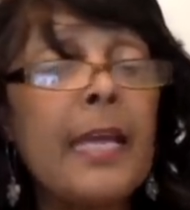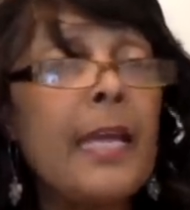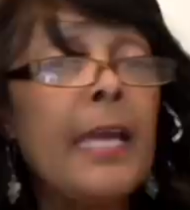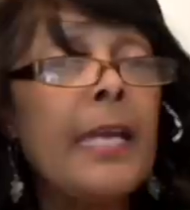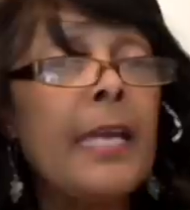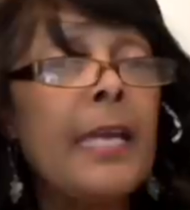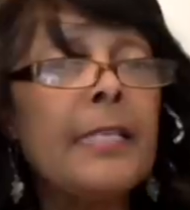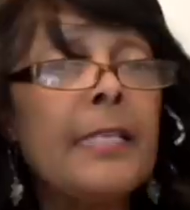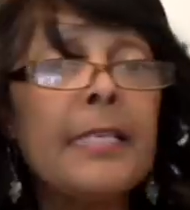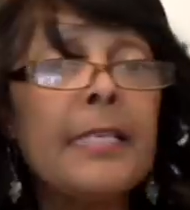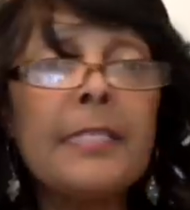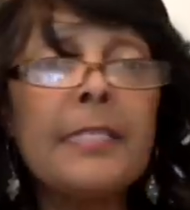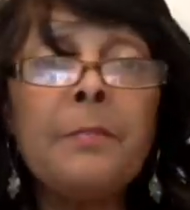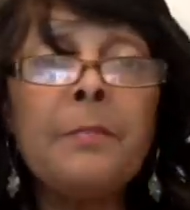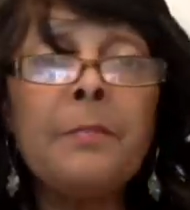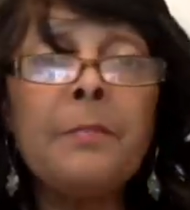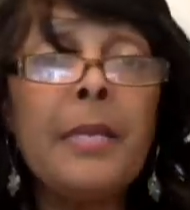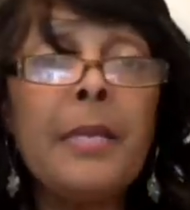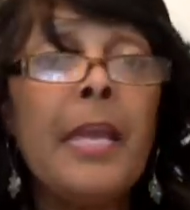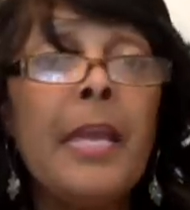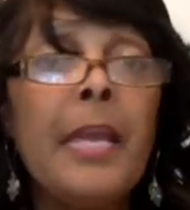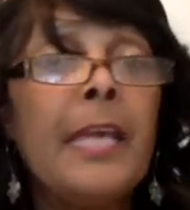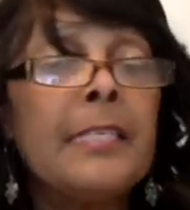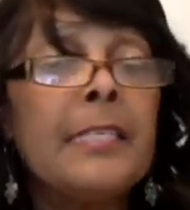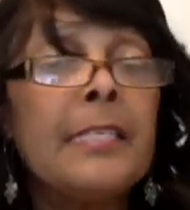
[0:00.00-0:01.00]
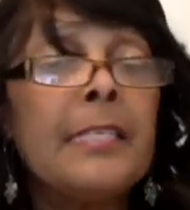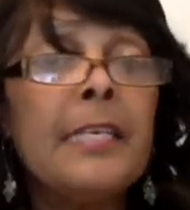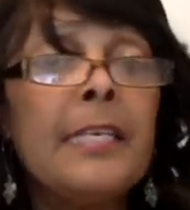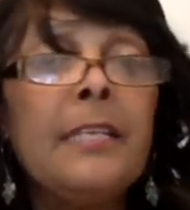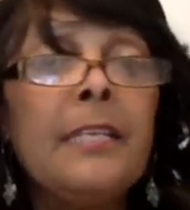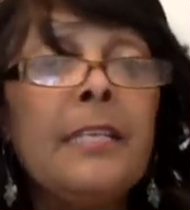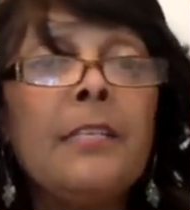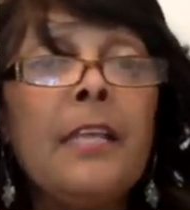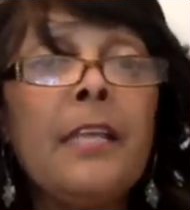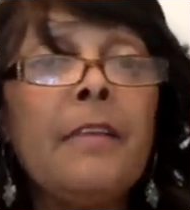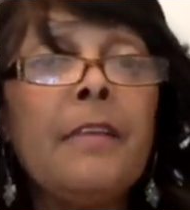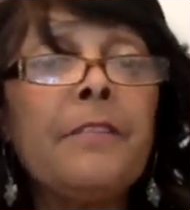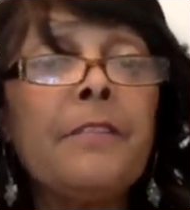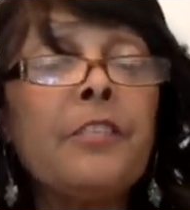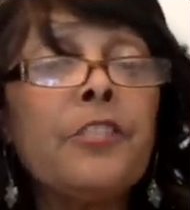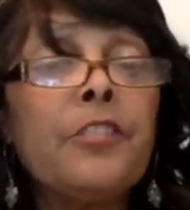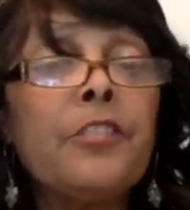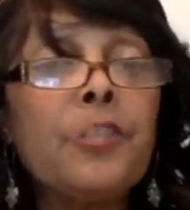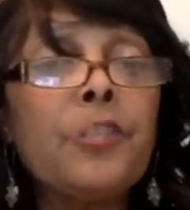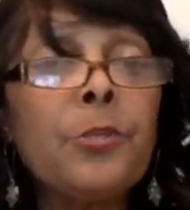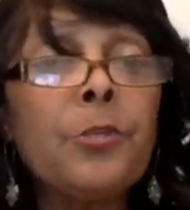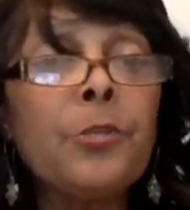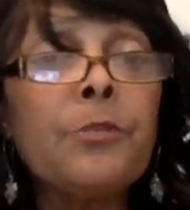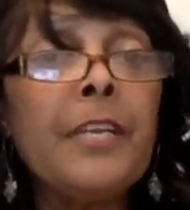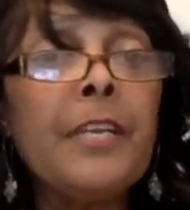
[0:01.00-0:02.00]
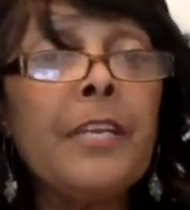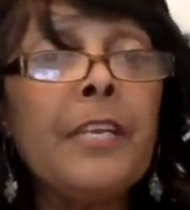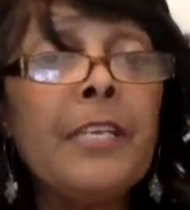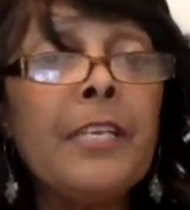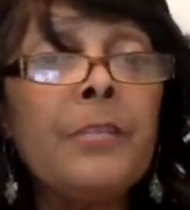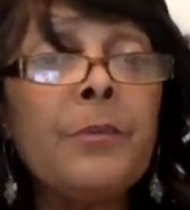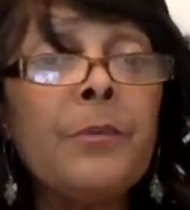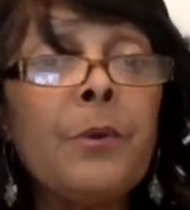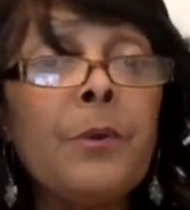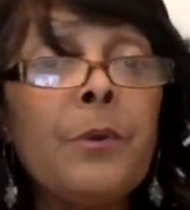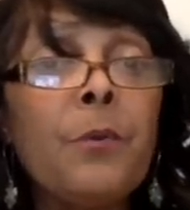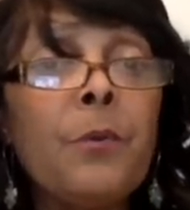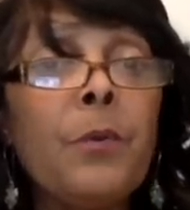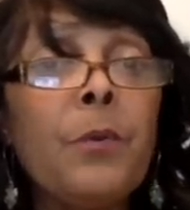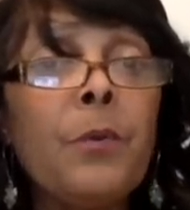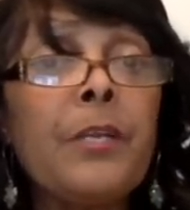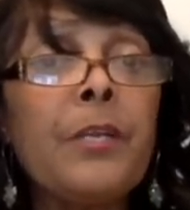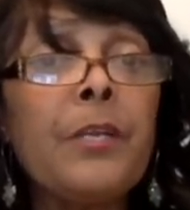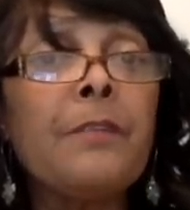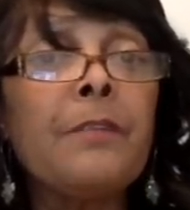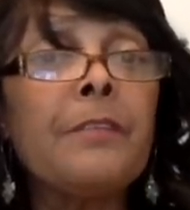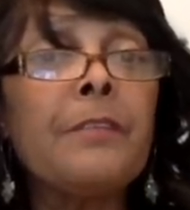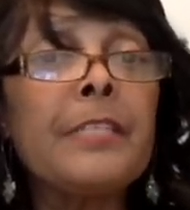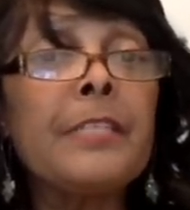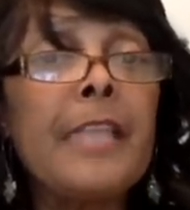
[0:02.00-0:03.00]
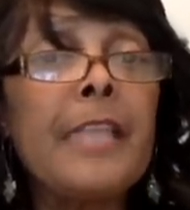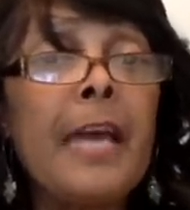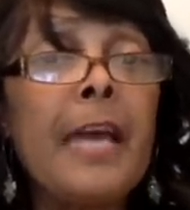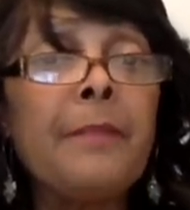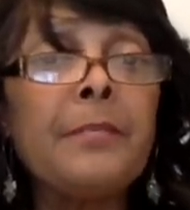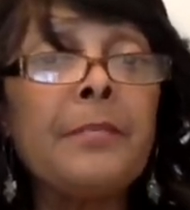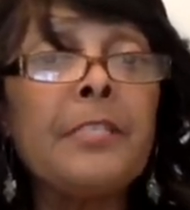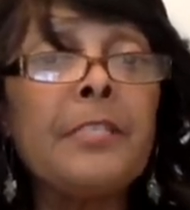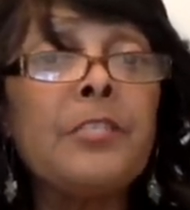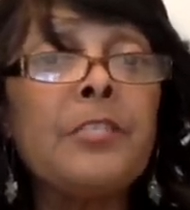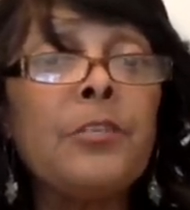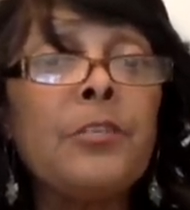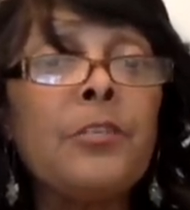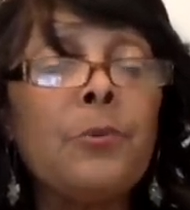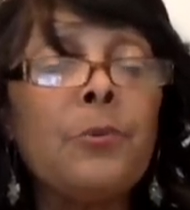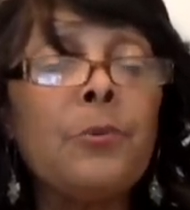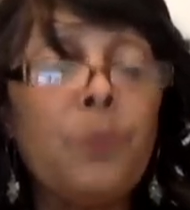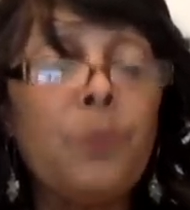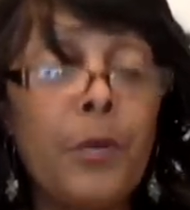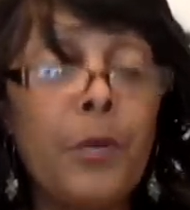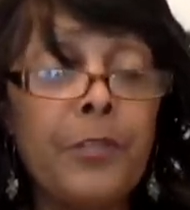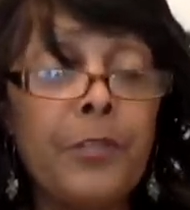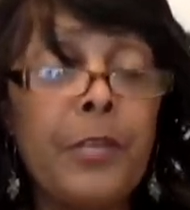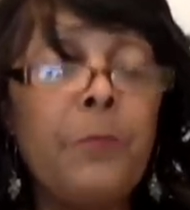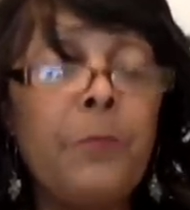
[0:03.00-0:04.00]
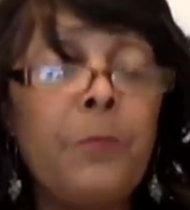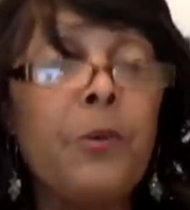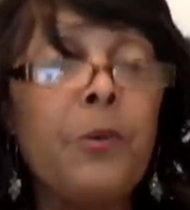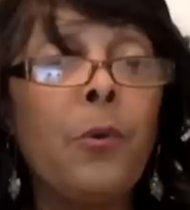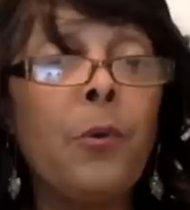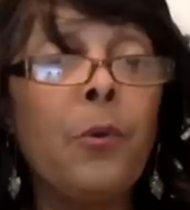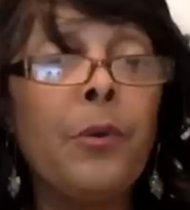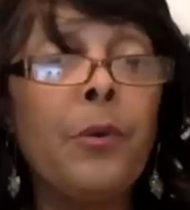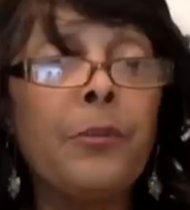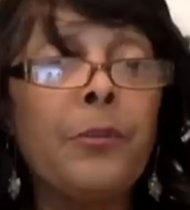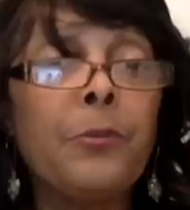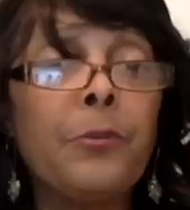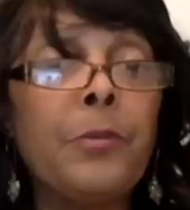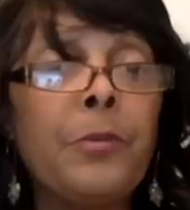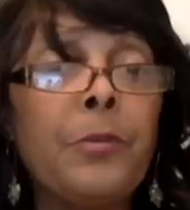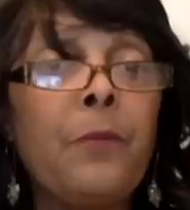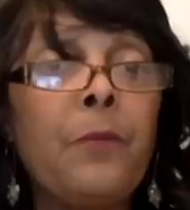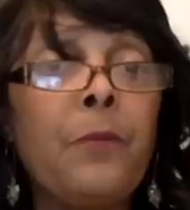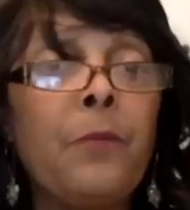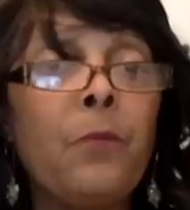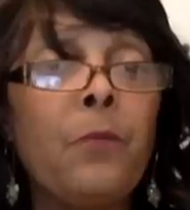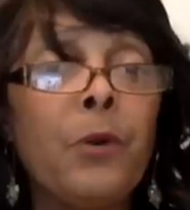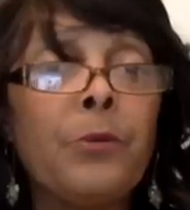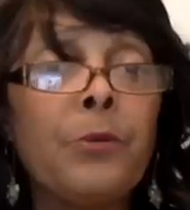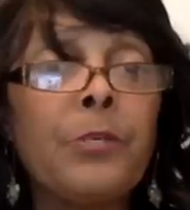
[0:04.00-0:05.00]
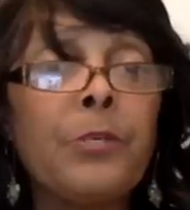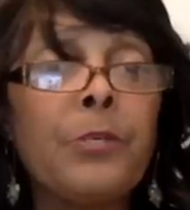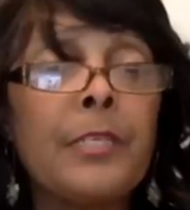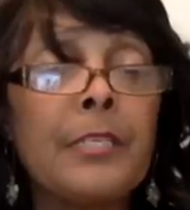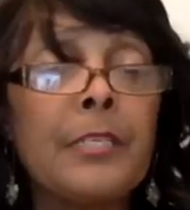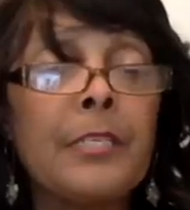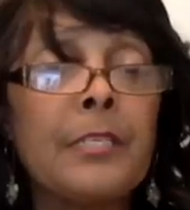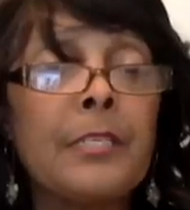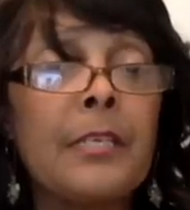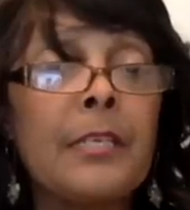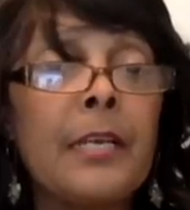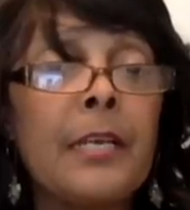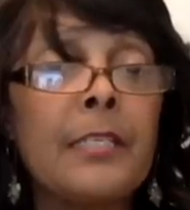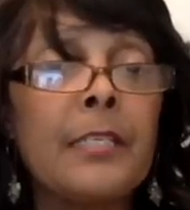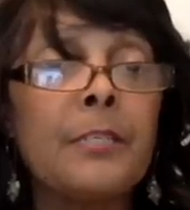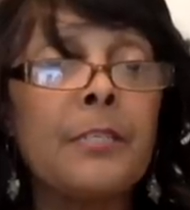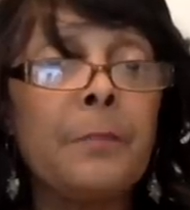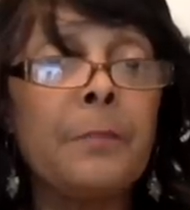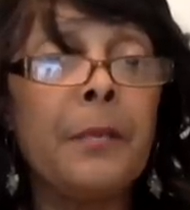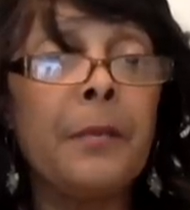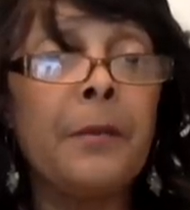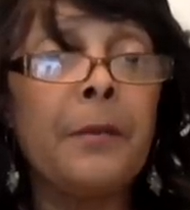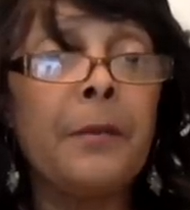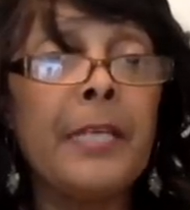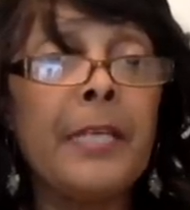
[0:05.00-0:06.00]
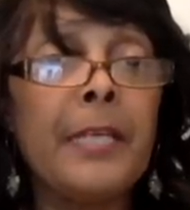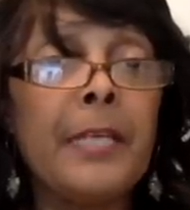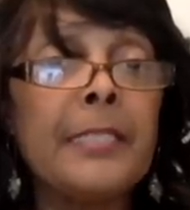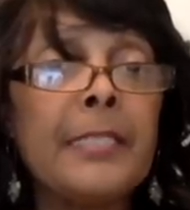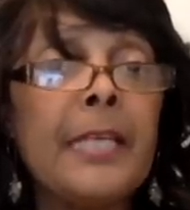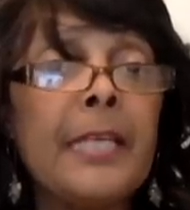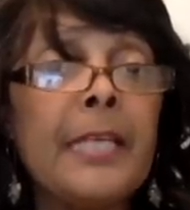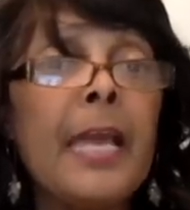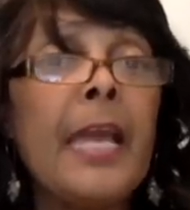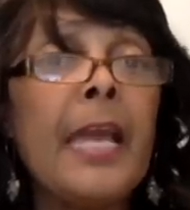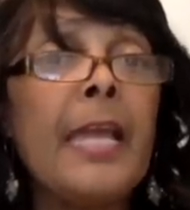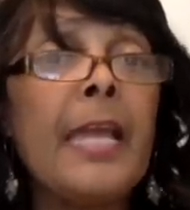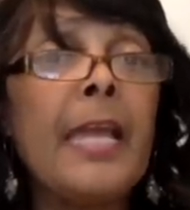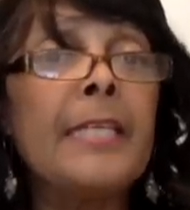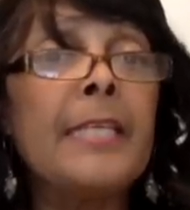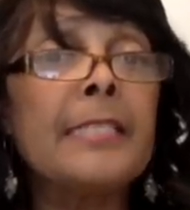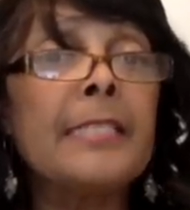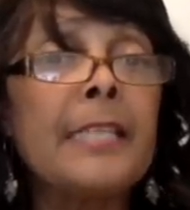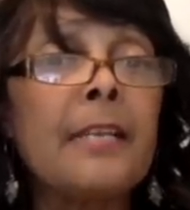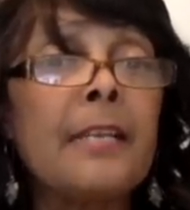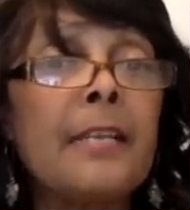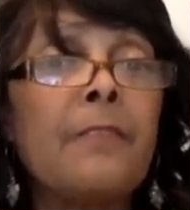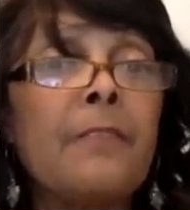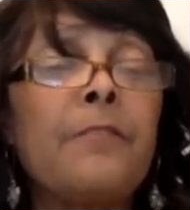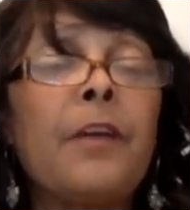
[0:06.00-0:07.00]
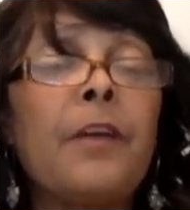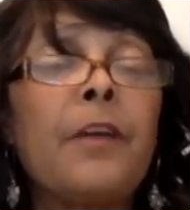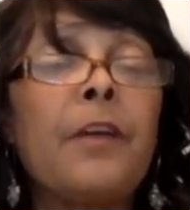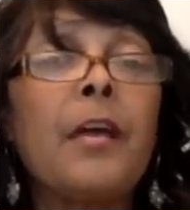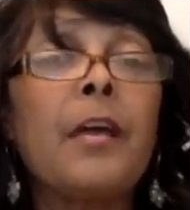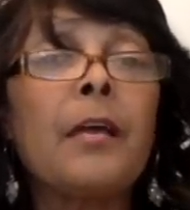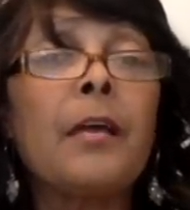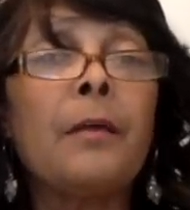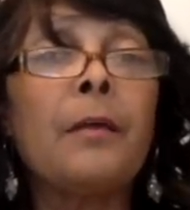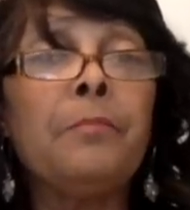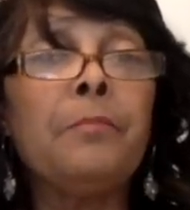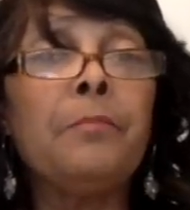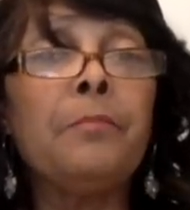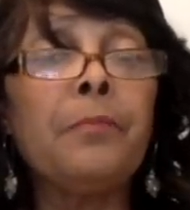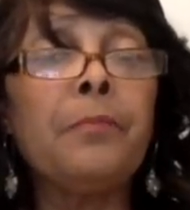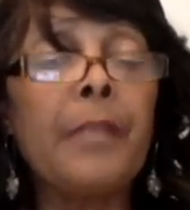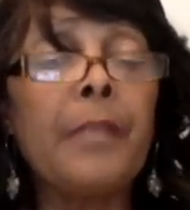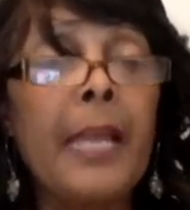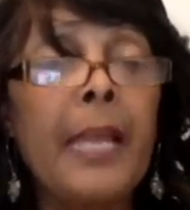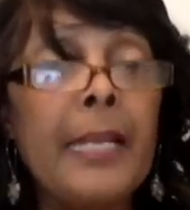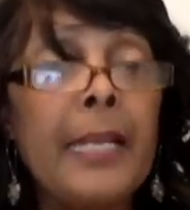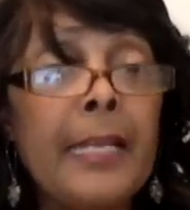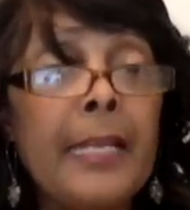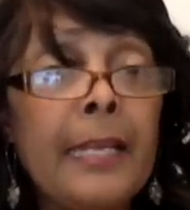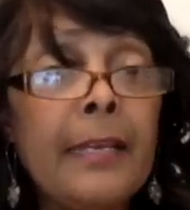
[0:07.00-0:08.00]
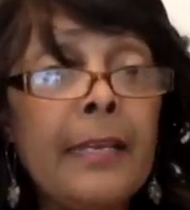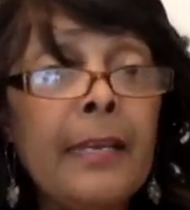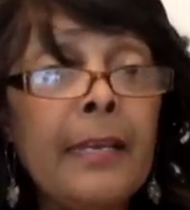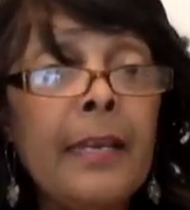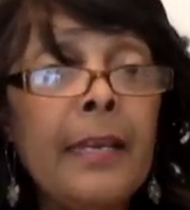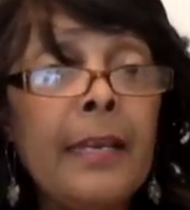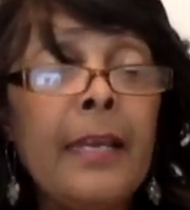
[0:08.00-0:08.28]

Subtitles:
Doesn't mean, see, if the children of Israel would have adapted to what they were going through, that wilderness experience, instead of complaining,